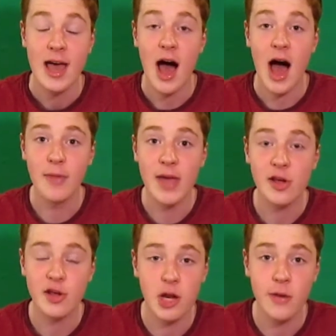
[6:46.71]
These are
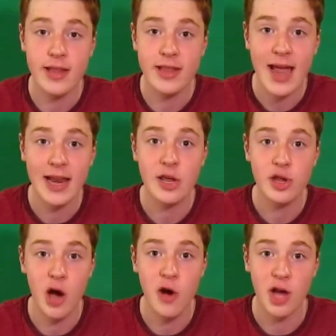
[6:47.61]
going to be daily
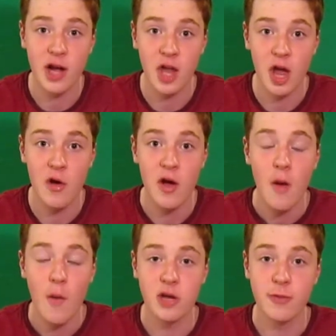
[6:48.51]
shows I do,
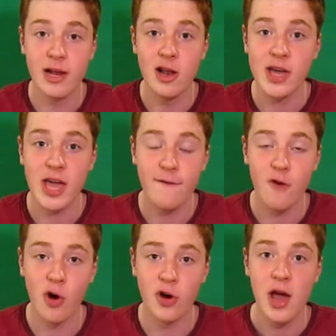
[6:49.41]
which will be looking
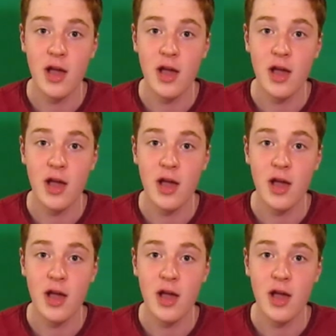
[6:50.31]
forward